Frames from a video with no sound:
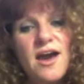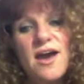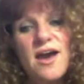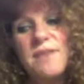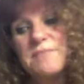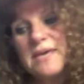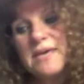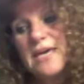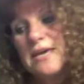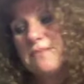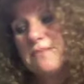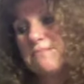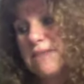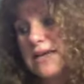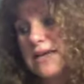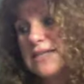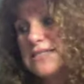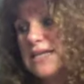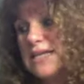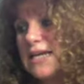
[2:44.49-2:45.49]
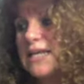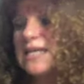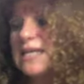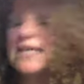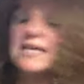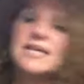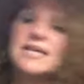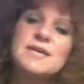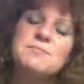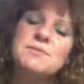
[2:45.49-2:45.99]
Um, keep
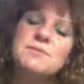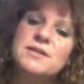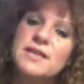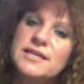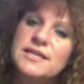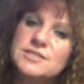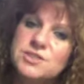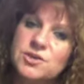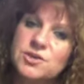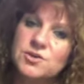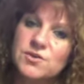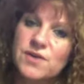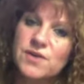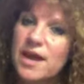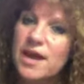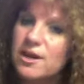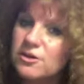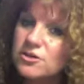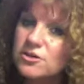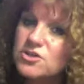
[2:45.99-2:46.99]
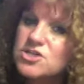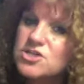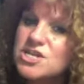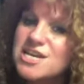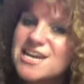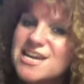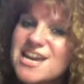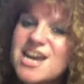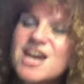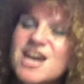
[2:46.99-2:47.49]
meditating, keep cleansing your
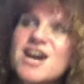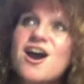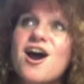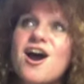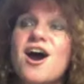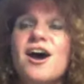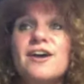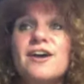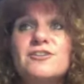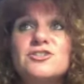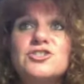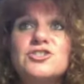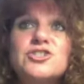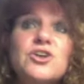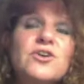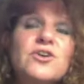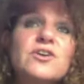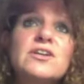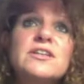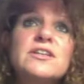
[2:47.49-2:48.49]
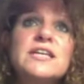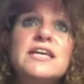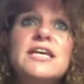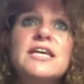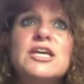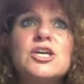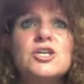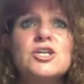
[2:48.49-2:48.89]
energy, uh, journaling.